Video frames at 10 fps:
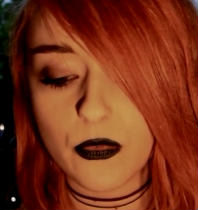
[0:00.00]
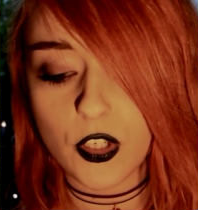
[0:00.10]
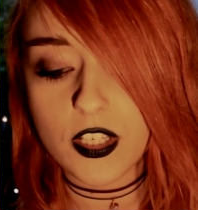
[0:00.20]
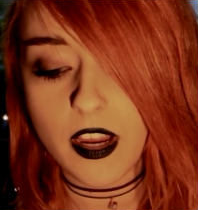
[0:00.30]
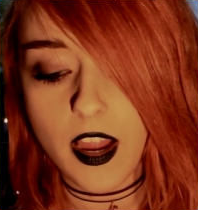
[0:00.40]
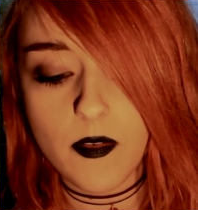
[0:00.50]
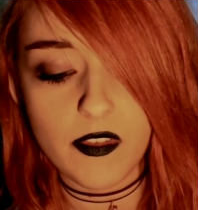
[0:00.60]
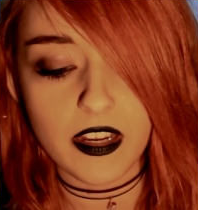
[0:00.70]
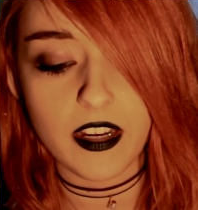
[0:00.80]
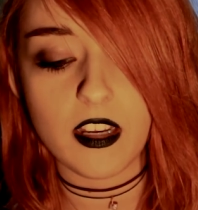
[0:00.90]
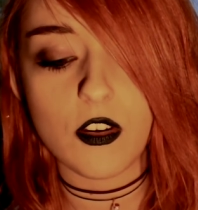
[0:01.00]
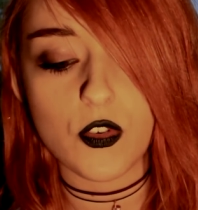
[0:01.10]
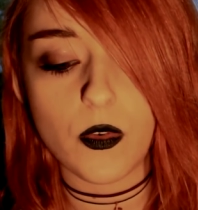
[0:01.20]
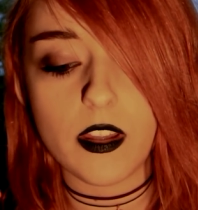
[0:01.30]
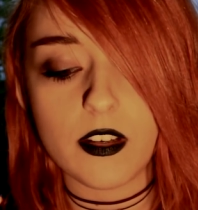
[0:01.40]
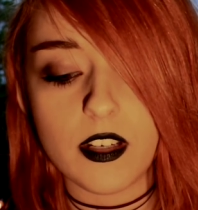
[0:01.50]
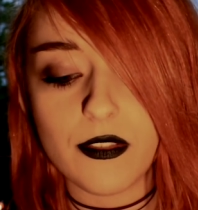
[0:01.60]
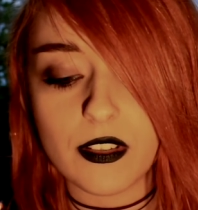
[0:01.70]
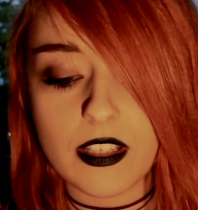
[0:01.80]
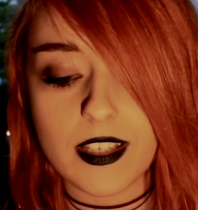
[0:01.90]
a time that you can enjoy their
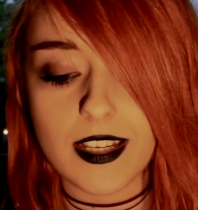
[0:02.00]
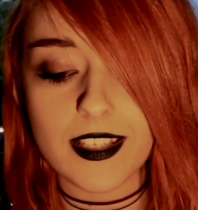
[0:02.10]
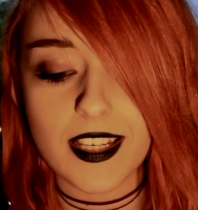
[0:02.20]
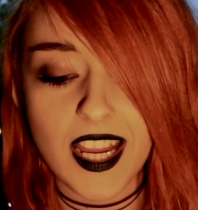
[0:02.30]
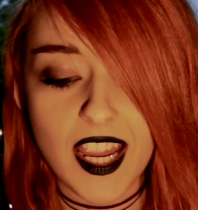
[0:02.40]
differences.